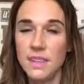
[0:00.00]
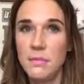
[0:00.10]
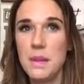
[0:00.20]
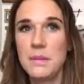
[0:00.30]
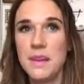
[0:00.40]

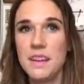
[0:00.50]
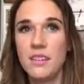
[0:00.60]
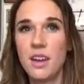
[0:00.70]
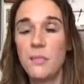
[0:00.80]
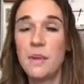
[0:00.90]
maybe
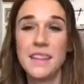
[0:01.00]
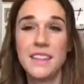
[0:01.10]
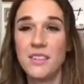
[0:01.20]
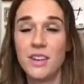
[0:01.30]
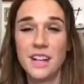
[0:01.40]
a big
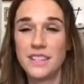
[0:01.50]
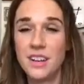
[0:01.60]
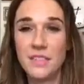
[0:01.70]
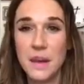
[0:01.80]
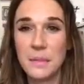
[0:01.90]
thing for us in
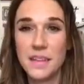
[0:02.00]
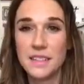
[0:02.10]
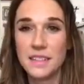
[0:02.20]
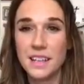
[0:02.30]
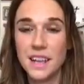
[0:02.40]
our family
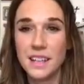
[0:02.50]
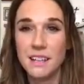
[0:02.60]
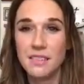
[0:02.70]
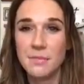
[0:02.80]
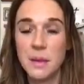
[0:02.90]
is to get
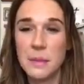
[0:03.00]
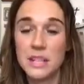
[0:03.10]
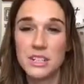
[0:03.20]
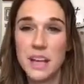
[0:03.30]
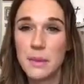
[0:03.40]
maybe
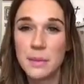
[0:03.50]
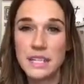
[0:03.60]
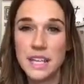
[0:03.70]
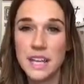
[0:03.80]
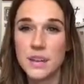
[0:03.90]
their
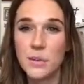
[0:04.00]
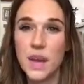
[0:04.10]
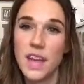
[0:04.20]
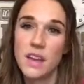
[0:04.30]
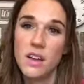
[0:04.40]
tablet taken
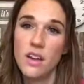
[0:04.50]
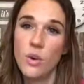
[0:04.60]
away